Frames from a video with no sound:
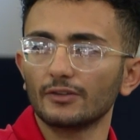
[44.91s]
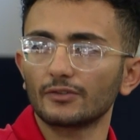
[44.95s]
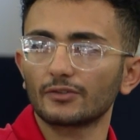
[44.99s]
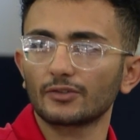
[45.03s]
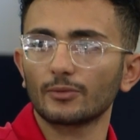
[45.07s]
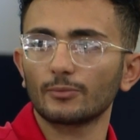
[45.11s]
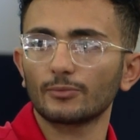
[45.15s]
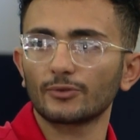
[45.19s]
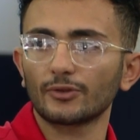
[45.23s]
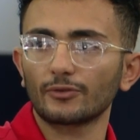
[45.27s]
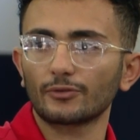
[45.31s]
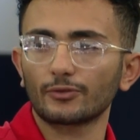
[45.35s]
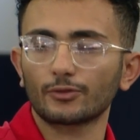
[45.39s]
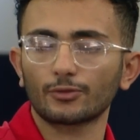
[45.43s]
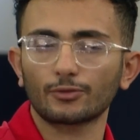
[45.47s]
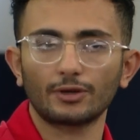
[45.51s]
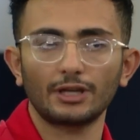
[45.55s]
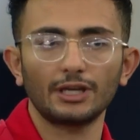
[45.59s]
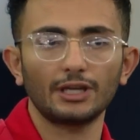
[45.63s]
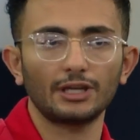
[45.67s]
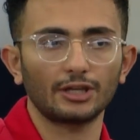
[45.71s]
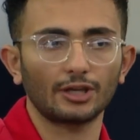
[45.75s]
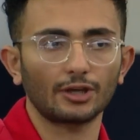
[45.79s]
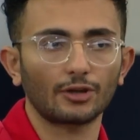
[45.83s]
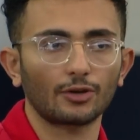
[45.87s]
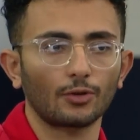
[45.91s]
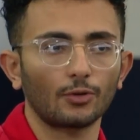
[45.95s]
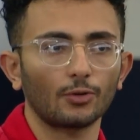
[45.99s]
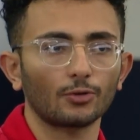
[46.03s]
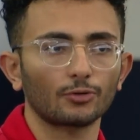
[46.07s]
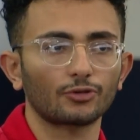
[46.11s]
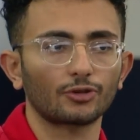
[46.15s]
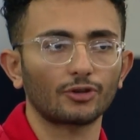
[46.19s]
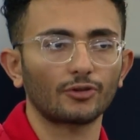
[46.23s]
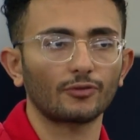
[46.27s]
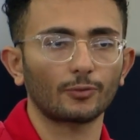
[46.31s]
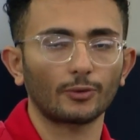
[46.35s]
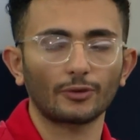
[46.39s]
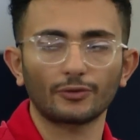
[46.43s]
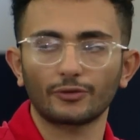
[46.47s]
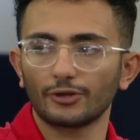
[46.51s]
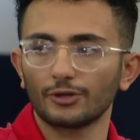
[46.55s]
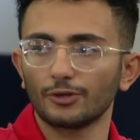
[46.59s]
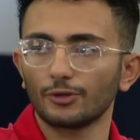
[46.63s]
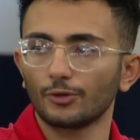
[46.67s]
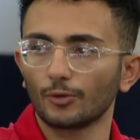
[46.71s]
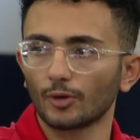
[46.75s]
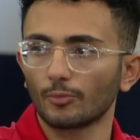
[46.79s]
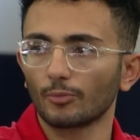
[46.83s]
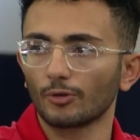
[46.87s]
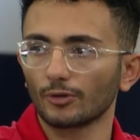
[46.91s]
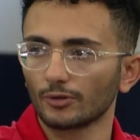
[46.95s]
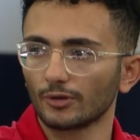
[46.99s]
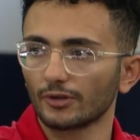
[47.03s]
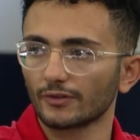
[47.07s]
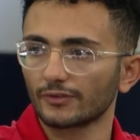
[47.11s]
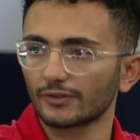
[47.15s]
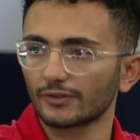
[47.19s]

the new normal culture will begin